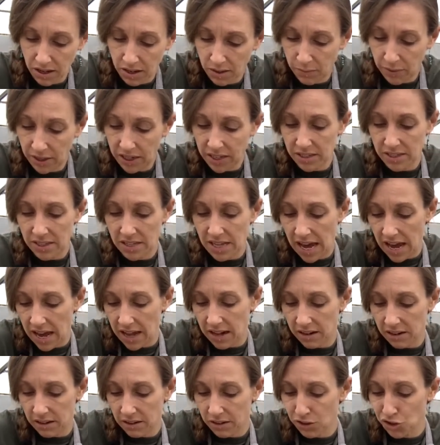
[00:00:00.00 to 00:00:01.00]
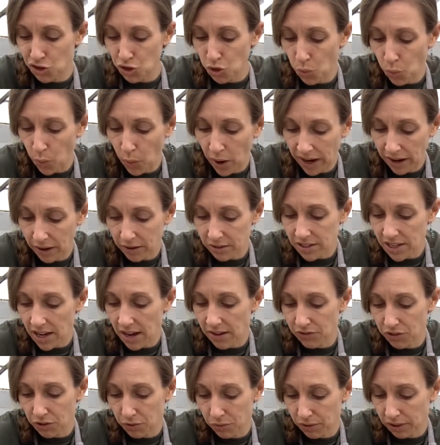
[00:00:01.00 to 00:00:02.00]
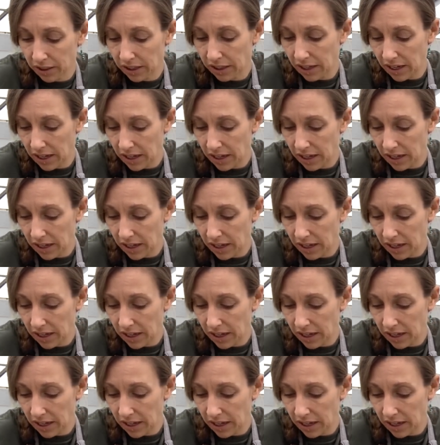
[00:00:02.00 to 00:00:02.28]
because the squares have to really